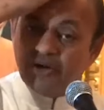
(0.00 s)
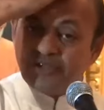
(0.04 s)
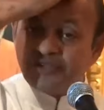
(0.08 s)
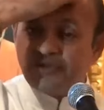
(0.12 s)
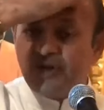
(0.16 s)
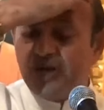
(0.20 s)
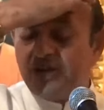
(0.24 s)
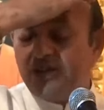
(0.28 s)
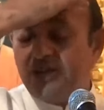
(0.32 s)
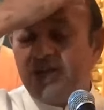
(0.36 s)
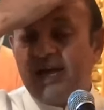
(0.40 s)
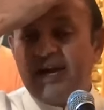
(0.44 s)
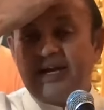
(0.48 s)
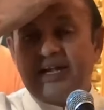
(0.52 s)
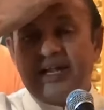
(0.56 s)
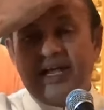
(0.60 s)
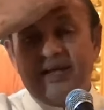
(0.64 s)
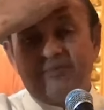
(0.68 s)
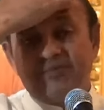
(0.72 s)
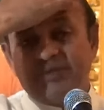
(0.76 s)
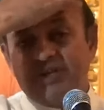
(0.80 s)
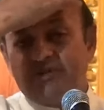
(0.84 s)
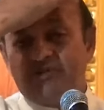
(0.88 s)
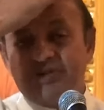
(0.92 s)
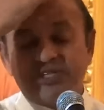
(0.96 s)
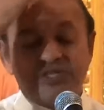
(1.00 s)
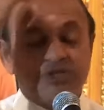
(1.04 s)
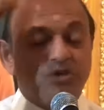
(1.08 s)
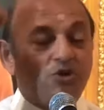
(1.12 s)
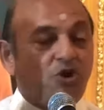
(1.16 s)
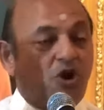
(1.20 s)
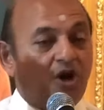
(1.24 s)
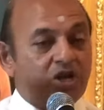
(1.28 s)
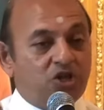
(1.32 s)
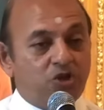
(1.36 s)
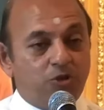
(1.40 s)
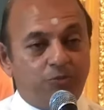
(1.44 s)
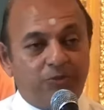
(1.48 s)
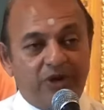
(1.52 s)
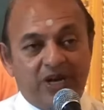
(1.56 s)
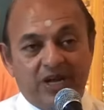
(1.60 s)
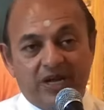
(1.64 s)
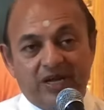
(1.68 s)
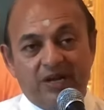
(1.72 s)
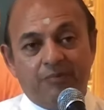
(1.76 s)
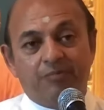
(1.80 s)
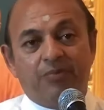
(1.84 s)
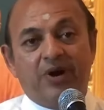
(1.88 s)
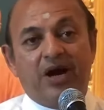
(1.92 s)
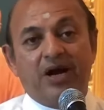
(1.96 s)
also at that time, there was no
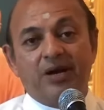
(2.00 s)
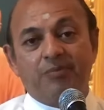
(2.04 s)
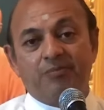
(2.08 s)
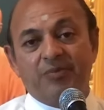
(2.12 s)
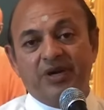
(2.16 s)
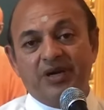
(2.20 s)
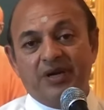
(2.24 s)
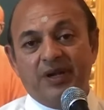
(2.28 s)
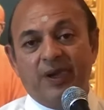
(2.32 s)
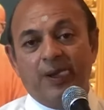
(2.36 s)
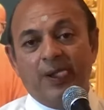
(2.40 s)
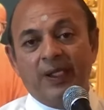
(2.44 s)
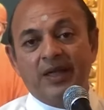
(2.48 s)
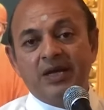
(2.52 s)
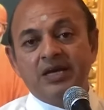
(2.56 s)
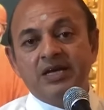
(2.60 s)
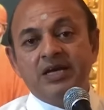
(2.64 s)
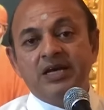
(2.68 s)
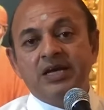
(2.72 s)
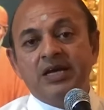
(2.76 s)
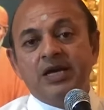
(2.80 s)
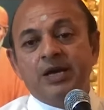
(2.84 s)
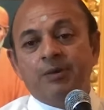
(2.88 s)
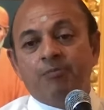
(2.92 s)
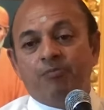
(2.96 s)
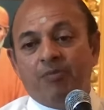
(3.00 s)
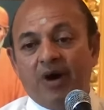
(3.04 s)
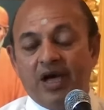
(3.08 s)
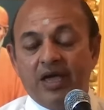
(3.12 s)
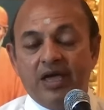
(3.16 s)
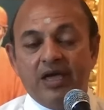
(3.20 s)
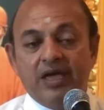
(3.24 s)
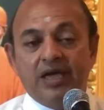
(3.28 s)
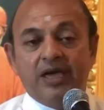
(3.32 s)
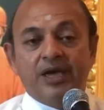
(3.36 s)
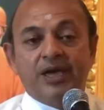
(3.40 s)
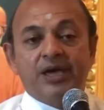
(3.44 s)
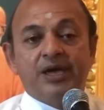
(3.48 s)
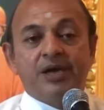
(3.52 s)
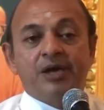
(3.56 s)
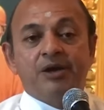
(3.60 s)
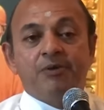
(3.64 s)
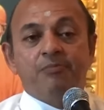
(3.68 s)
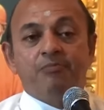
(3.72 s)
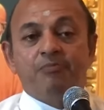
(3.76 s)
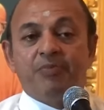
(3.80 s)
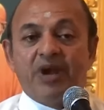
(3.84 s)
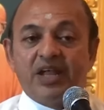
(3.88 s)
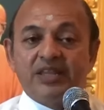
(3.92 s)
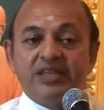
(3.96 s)
orthopedic department. My
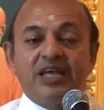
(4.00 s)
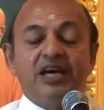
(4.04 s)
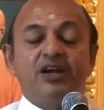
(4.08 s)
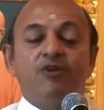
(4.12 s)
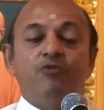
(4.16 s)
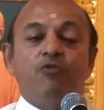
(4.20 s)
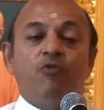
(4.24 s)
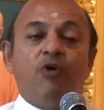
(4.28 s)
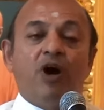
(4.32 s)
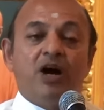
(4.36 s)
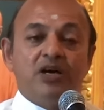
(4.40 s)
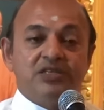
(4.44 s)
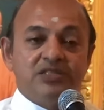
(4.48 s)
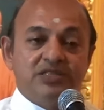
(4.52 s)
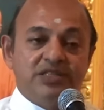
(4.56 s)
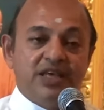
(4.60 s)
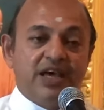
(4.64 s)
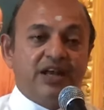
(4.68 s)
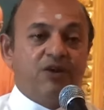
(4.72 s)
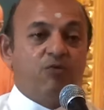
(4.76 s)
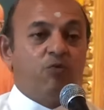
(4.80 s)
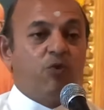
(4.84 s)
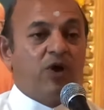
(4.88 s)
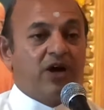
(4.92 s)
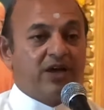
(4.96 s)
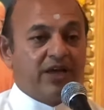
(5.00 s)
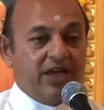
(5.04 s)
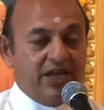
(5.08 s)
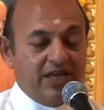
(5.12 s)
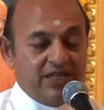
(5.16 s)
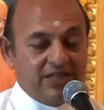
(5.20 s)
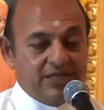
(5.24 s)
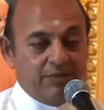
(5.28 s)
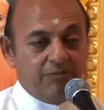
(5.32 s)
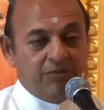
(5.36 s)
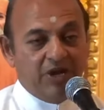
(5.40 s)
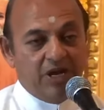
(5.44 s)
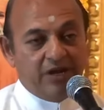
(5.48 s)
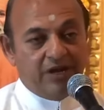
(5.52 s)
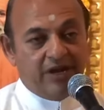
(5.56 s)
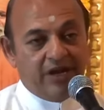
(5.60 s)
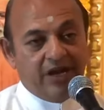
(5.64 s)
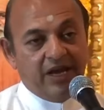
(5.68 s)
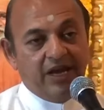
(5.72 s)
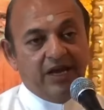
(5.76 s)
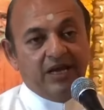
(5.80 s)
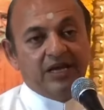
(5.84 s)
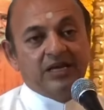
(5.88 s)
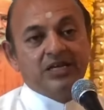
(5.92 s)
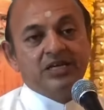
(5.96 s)
brother was then working in the
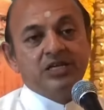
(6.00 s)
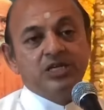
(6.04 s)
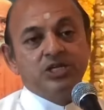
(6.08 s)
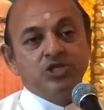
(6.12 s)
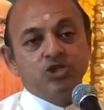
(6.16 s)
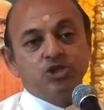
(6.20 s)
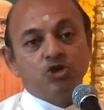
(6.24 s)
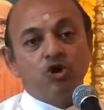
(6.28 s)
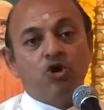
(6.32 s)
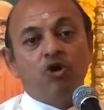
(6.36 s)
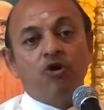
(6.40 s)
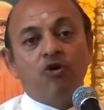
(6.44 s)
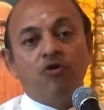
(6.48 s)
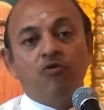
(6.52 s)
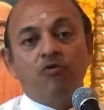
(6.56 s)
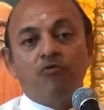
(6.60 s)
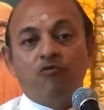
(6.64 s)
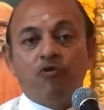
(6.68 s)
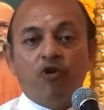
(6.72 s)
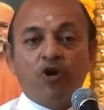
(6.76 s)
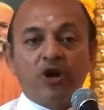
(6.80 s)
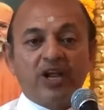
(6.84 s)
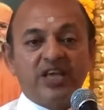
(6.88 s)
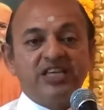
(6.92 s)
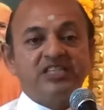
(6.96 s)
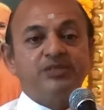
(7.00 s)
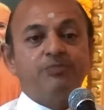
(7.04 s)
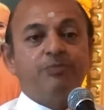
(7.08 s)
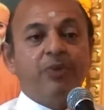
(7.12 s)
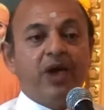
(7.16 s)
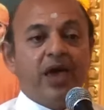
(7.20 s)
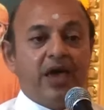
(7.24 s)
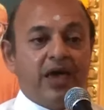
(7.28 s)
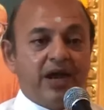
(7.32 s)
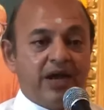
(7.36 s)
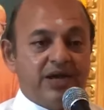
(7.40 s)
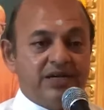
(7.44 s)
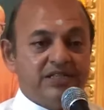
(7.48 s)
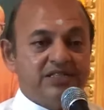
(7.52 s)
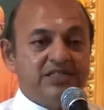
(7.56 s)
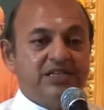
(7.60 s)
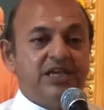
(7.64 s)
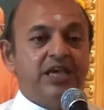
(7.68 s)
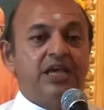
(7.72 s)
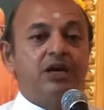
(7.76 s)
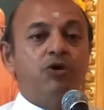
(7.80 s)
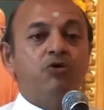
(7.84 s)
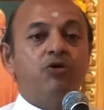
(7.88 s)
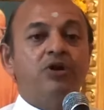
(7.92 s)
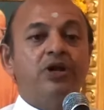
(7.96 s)
military. So for his parents,
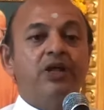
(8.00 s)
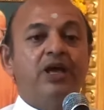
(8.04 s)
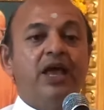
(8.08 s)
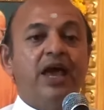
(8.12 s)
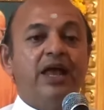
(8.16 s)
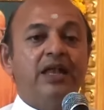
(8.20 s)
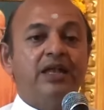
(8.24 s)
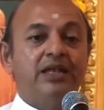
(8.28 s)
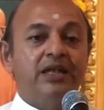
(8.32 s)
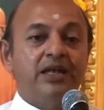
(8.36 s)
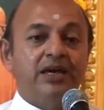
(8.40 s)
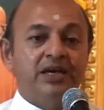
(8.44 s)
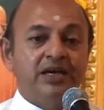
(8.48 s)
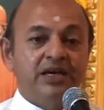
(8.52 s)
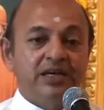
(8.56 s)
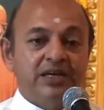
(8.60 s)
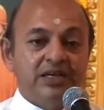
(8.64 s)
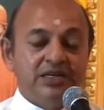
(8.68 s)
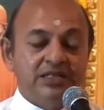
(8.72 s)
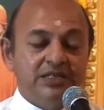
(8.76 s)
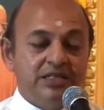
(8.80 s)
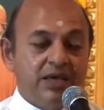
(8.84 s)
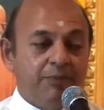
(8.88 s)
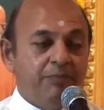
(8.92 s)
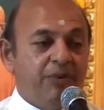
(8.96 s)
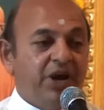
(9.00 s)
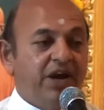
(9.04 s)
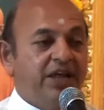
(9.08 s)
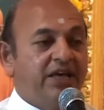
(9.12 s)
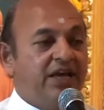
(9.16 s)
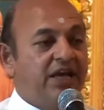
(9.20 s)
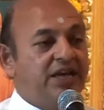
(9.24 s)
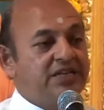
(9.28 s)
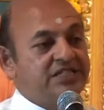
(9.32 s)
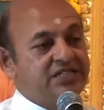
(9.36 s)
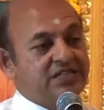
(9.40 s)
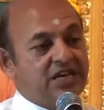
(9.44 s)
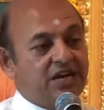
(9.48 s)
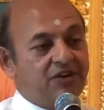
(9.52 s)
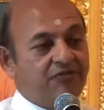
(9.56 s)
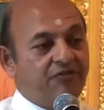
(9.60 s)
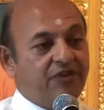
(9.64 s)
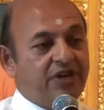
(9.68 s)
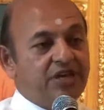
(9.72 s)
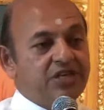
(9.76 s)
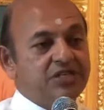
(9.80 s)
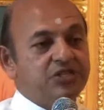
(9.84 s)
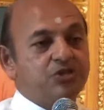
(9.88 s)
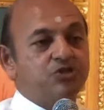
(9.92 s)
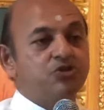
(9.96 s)
he could get the medical
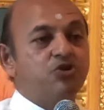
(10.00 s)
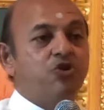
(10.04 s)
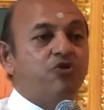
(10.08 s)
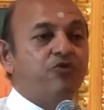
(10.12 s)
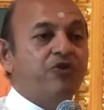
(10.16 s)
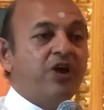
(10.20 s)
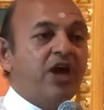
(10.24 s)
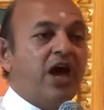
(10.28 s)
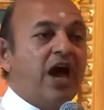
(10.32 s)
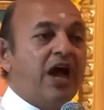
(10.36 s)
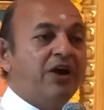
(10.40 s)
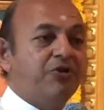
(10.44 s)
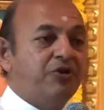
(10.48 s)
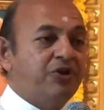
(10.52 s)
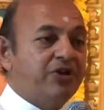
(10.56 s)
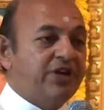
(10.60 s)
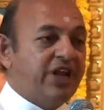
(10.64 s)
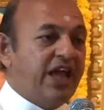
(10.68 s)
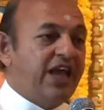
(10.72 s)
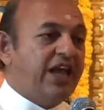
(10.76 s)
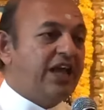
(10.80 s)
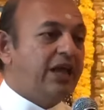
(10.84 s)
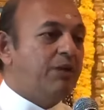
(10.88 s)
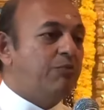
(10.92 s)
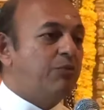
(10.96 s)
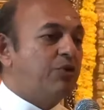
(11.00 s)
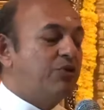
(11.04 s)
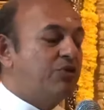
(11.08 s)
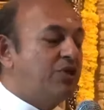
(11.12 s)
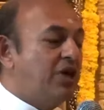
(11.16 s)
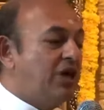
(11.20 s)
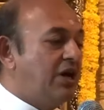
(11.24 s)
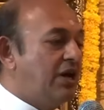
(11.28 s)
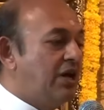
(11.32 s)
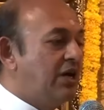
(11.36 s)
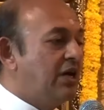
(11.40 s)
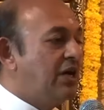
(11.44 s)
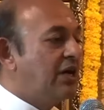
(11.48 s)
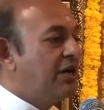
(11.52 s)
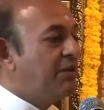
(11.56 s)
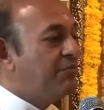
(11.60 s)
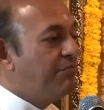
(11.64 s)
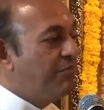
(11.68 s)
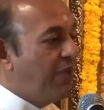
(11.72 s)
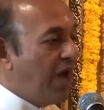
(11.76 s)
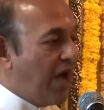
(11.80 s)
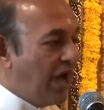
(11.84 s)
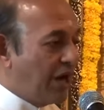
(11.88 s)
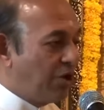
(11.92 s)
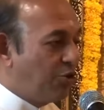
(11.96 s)
service, so we had to take him to the
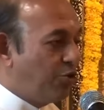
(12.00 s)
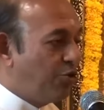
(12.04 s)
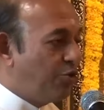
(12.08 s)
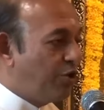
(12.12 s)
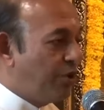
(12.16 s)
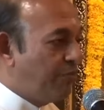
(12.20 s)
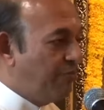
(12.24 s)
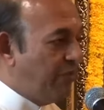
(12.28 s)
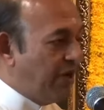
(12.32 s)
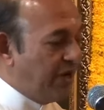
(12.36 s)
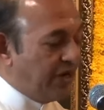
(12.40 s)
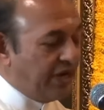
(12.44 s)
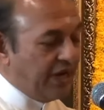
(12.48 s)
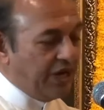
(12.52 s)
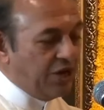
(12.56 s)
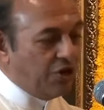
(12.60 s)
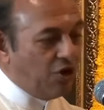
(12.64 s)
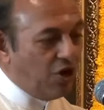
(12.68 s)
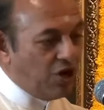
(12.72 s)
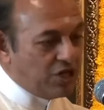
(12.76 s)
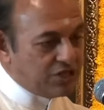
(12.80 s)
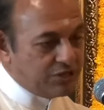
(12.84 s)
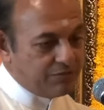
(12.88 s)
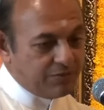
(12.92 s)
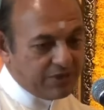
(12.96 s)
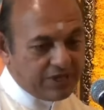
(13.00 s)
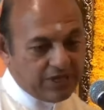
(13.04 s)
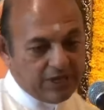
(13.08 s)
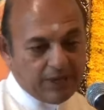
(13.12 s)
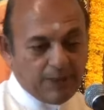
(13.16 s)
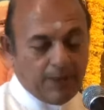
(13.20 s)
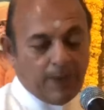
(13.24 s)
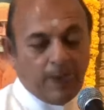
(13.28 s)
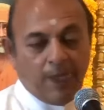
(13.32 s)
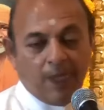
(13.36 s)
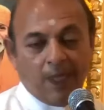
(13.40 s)
Bangalore military hospital.